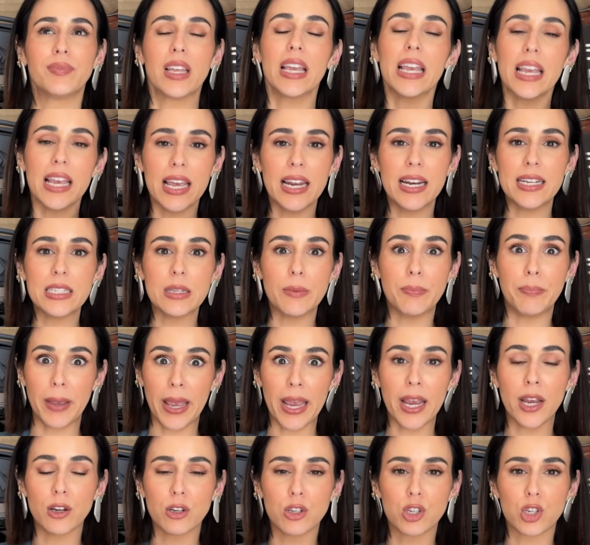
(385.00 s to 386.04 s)
it is a
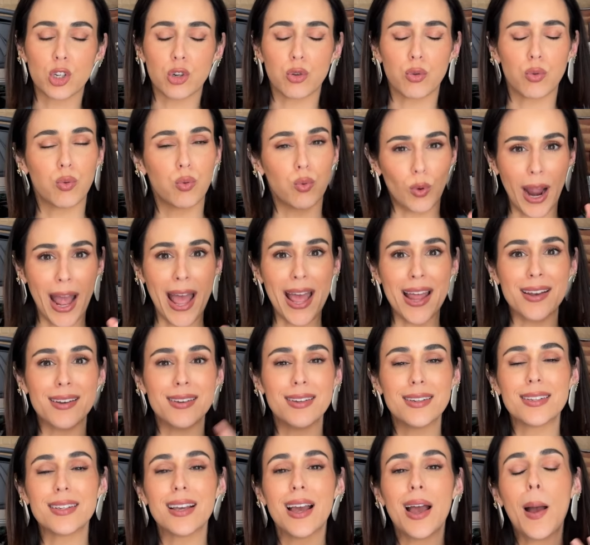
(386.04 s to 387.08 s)
big
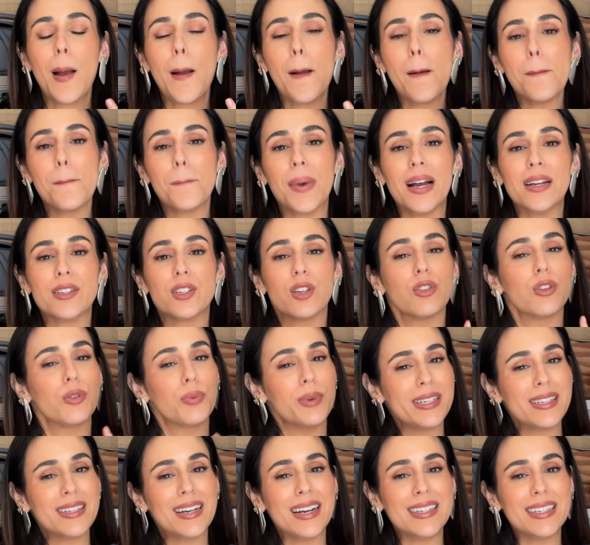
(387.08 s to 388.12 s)
trend, but the
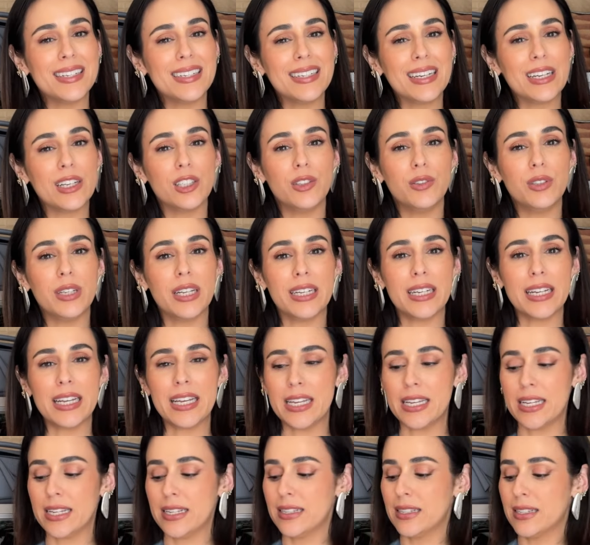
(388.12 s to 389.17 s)
reason I didn't include it
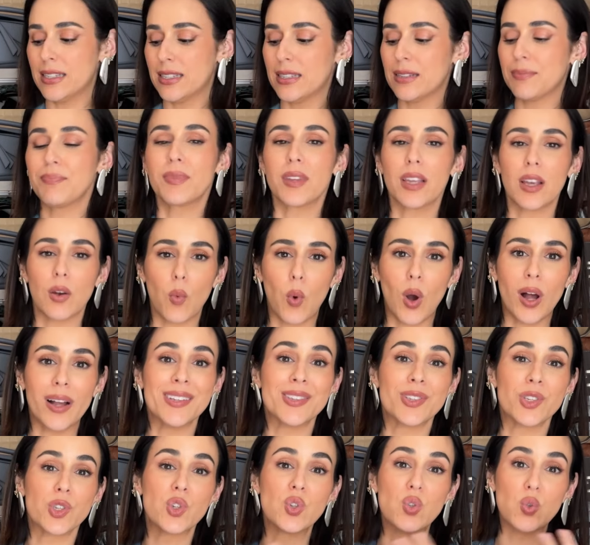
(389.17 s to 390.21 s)
is, well,
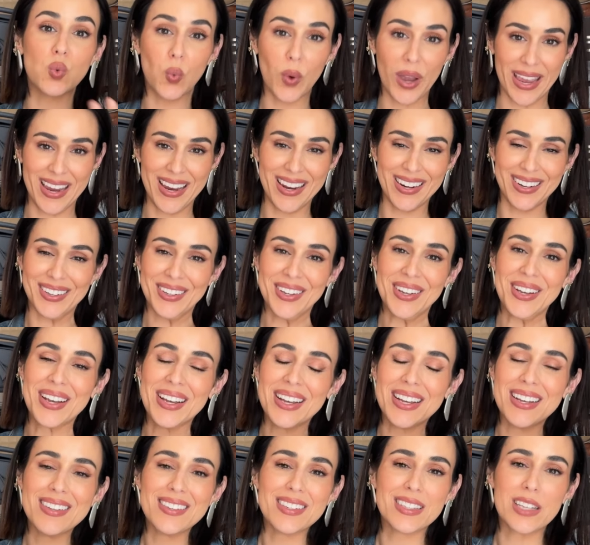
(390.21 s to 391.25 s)
it's suede.
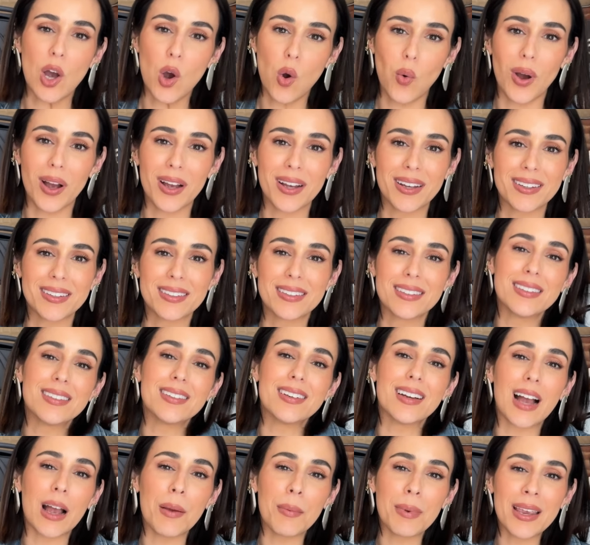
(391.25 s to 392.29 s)
So,
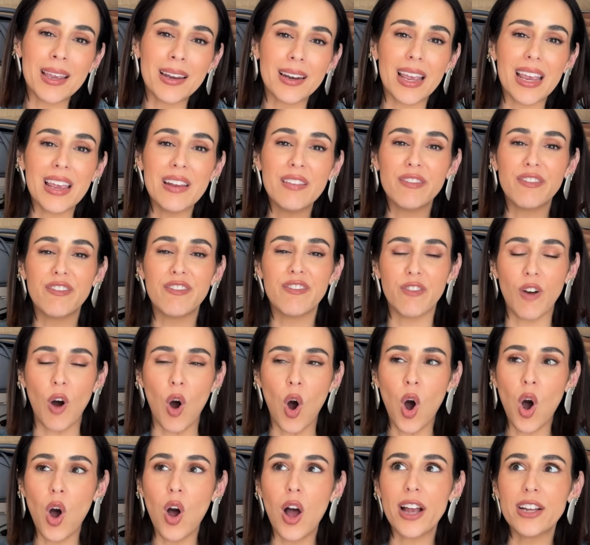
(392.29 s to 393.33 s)
I mean, in
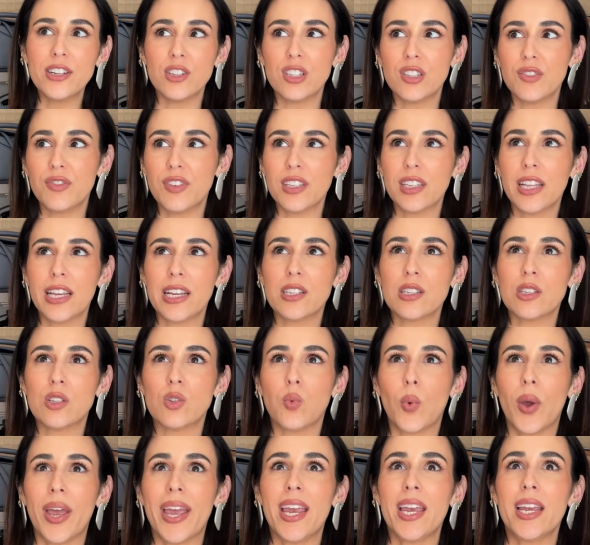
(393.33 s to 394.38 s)
fall, I just feel like
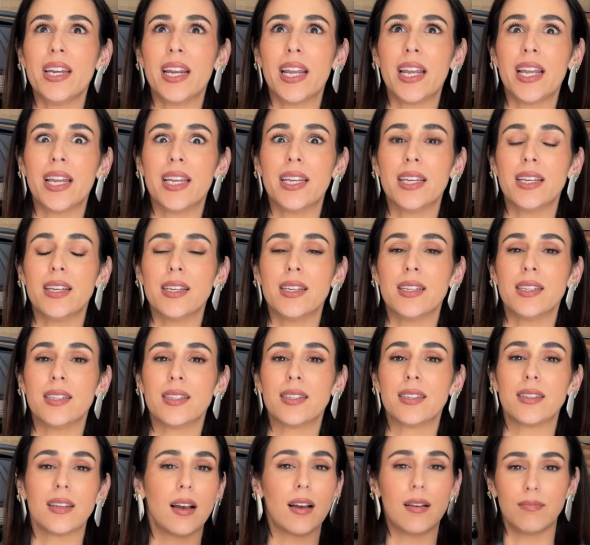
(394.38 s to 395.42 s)
suede
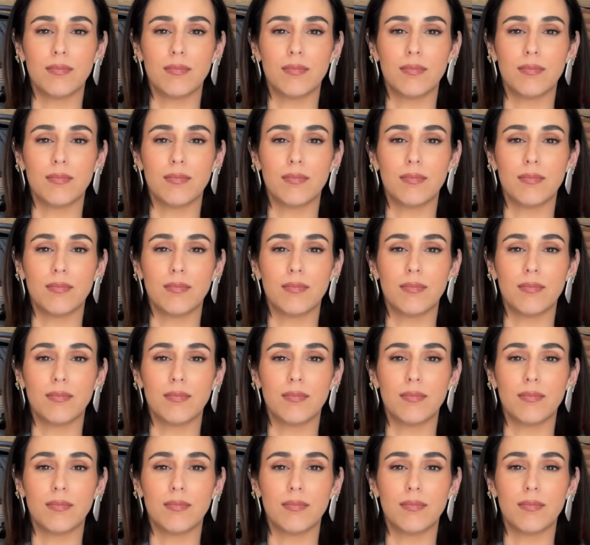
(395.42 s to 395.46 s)
is